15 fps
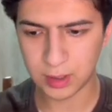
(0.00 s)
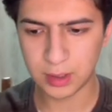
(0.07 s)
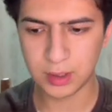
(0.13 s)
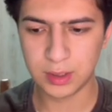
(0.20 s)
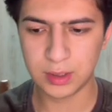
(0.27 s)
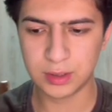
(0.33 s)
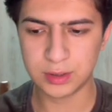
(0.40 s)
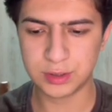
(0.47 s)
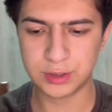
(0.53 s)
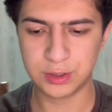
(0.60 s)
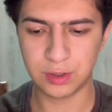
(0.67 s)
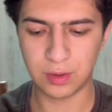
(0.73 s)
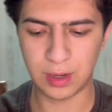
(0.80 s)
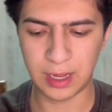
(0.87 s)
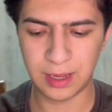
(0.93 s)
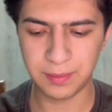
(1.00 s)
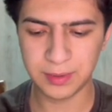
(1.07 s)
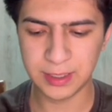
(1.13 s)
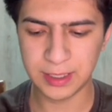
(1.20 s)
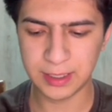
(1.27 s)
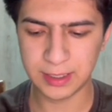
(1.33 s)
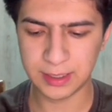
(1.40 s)
So I'm
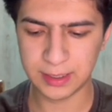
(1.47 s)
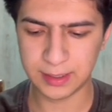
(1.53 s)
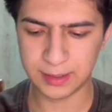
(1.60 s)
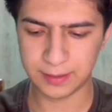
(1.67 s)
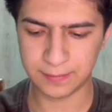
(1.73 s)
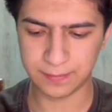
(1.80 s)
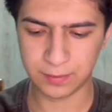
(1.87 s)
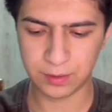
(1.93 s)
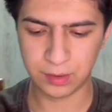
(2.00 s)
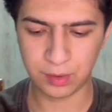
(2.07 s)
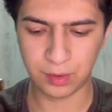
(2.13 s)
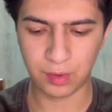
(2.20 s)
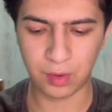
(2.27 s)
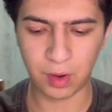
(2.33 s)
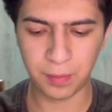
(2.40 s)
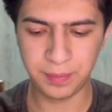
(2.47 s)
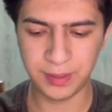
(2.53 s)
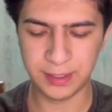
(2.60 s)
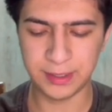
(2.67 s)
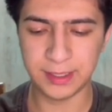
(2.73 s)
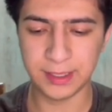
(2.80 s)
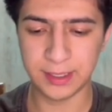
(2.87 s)
gonna copy
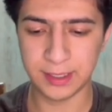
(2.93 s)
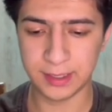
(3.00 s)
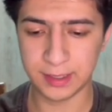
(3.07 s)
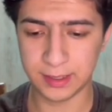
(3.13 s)
the